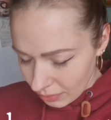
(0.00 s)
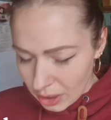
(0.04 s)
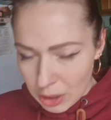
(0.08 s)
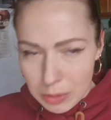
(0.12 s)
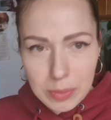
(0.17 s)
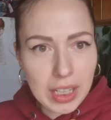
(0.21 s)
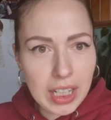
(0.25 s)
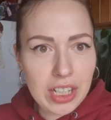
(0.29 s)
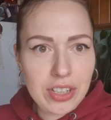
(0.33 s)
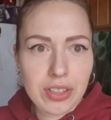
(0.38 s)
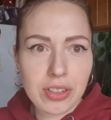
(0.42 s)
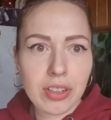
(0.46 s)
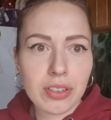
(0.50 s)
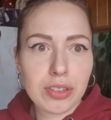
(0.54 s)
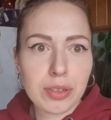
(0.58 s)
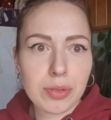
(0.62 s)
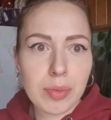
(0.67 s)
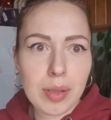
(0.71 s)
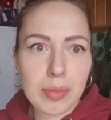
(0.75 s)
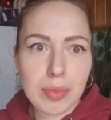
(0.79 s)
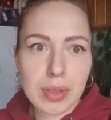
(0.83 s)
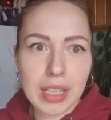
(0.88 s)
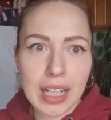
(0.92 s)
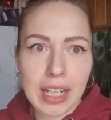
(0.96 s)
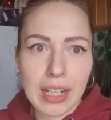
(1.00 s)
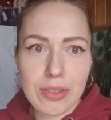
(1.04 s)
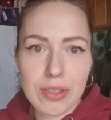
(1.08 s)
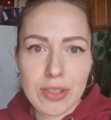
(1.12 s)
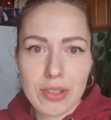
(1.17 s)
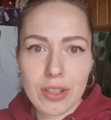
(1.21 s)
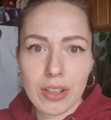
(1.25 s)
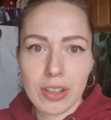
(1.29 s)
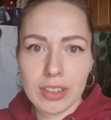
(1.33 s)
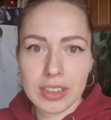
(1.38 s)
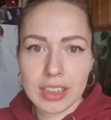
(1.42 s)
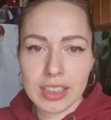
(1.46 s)
my gosh, I don't remember how
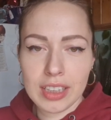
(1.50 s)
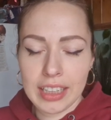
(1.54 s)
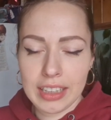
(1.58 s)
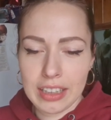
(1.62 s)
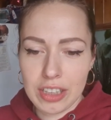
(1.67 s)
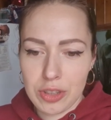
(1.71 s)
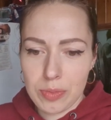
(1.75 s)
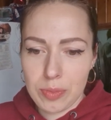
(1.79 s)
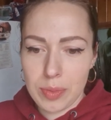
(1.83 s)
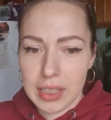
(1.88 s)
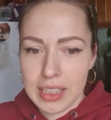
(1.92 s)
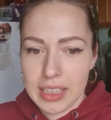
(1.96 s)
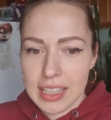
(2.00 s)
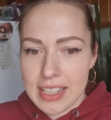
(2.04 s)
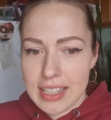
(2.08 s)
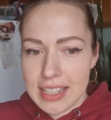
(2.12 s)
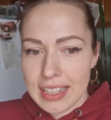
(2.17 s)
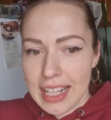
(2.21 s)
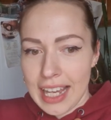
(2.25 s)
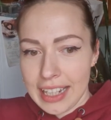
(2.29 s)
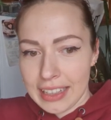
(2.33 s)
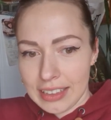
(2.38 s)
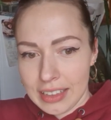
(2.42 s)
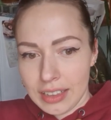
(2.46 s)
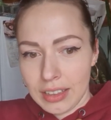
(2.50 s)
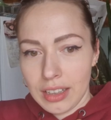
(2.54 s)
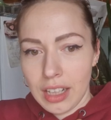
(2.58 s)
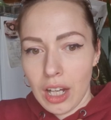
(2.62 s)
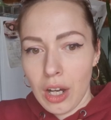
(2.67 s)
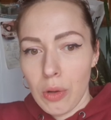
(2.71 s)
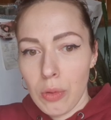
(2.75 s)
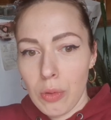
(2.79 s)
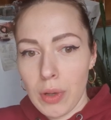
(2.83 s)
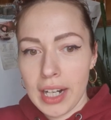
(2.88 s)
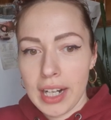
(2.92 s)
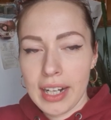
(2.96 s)
it's called in English, but it's like the
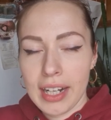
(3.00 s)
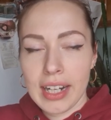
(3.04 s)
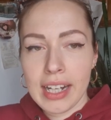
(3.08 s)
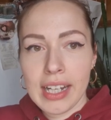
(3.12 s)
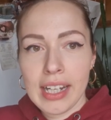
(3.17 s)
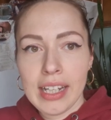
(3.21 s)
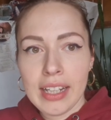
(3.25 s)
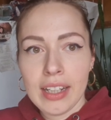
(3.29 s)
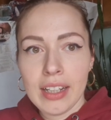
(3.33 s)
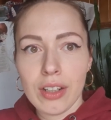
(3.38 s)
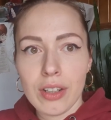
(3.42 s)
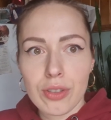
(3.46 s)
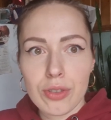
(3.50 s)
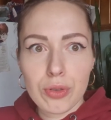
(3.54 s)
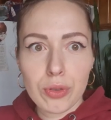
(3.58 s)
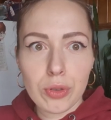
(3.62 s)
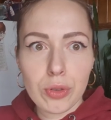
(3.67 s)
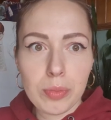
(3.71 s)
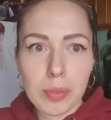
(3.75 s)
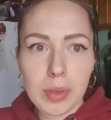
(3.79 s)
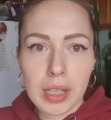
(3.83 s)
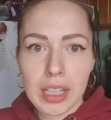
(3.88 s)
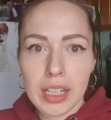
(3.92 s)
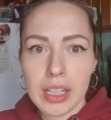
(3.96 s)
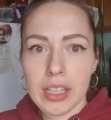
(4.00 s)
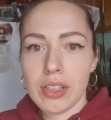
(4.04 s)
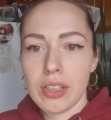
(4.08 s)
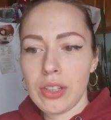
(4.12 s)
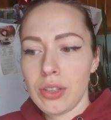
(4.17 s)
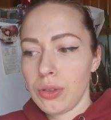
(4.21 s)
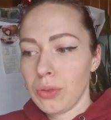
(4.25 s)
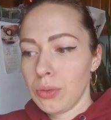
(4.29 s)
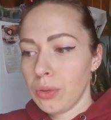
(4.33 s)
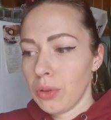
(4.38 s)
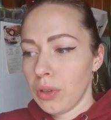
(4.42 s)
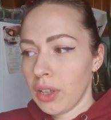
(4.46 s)
lower room in
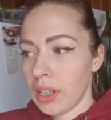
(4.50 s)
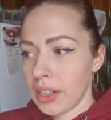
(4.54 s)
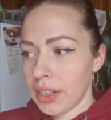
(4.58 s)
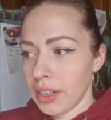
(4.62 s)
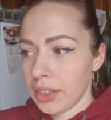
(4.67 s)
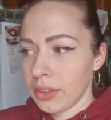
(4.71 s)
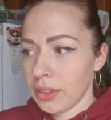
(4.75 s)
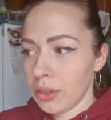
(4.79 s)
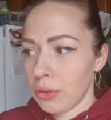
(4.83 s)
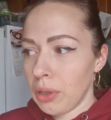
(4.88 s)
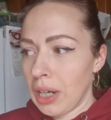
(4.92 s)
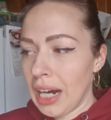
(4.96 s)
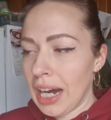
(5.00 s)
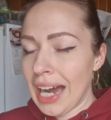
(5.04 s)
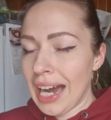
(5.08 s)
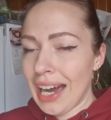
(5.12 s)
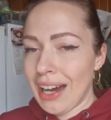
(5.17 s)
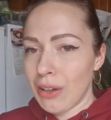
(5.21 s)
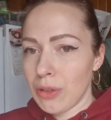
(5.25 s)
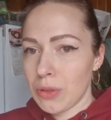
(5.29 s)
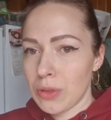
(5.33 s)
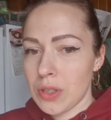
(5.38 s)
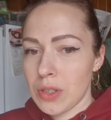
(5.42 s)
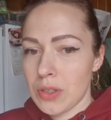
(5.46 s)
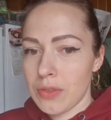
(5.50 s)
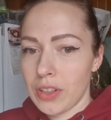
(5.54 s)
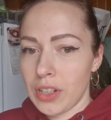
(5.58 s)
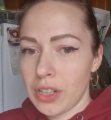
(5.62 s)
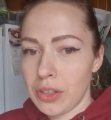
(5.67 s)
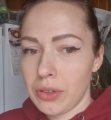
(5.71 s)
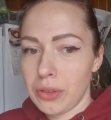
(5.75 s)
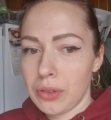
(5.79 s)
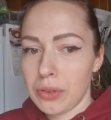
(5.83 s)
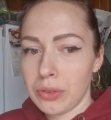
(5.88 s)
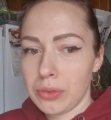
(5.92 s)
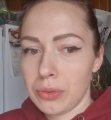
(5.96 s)
your, you know, house
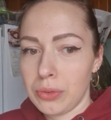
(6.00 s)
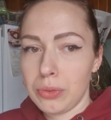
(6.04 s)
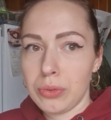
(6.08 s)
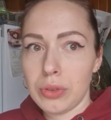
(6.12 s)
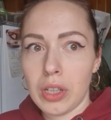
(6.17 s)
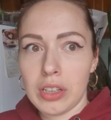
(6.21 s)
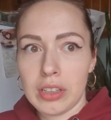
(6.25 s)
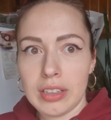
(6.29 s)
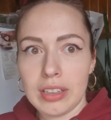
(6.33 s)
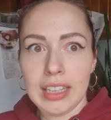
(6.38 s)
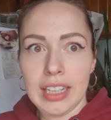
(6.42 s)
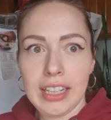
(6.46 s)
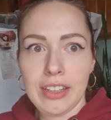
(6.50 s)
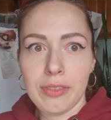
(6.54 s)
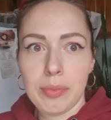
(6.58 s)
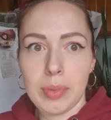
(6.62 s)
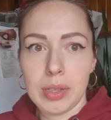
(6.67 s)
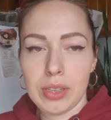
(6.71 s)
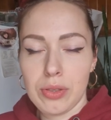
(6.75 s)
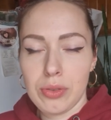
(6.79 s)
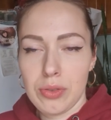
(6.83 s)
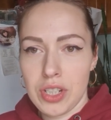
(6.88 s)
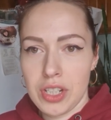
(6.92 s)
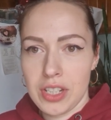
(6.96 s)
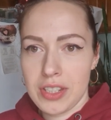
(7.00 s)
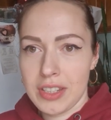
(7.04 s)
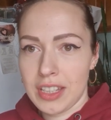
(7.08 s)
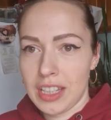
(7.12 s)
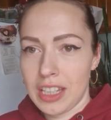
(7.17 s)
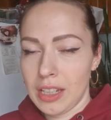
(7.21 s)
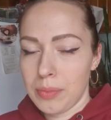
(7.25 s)
where you do not live, but you just